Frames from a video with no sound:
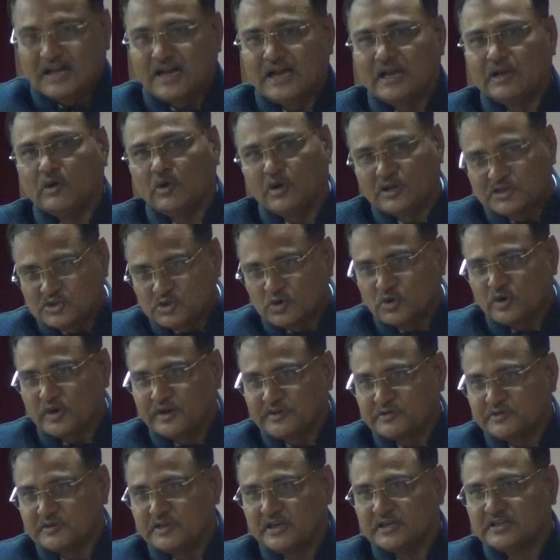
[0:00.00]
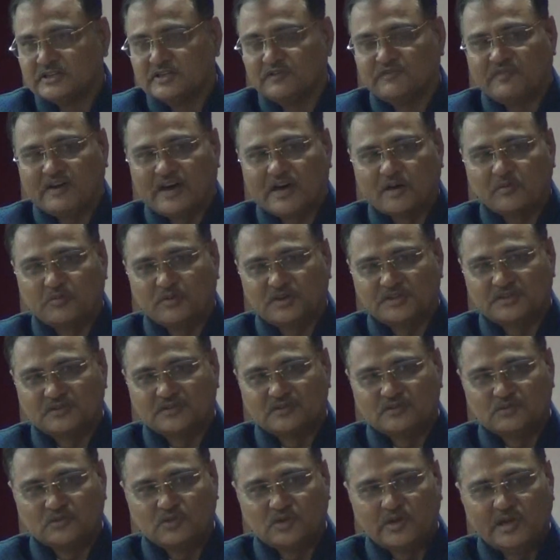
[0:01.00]
I also congratulate the farmers
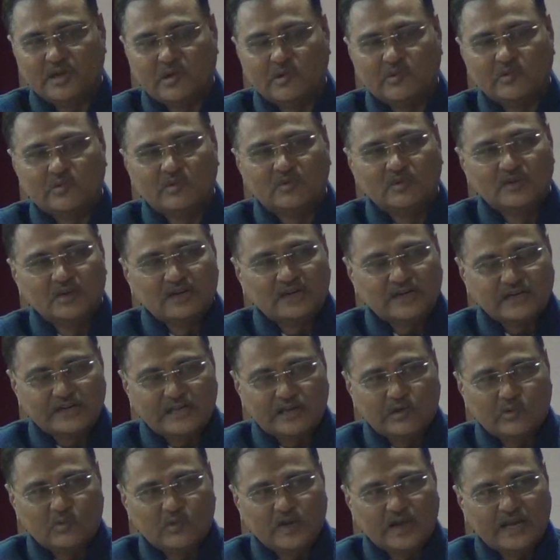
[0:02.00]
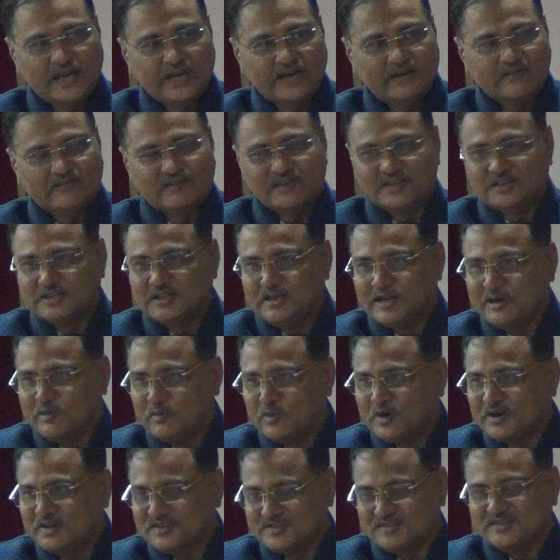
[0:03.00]
who have done well and won the
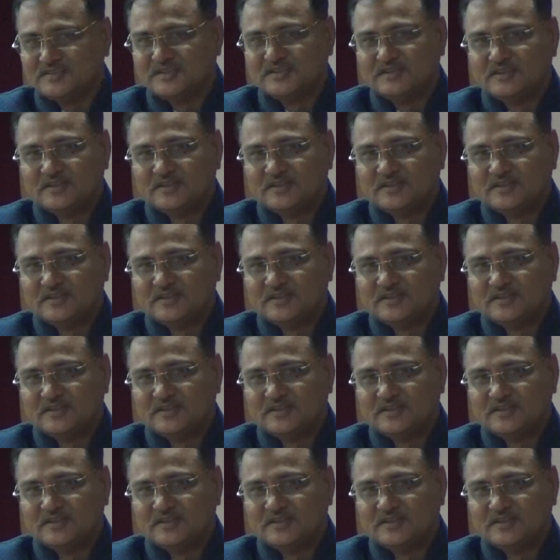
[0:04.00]
awards.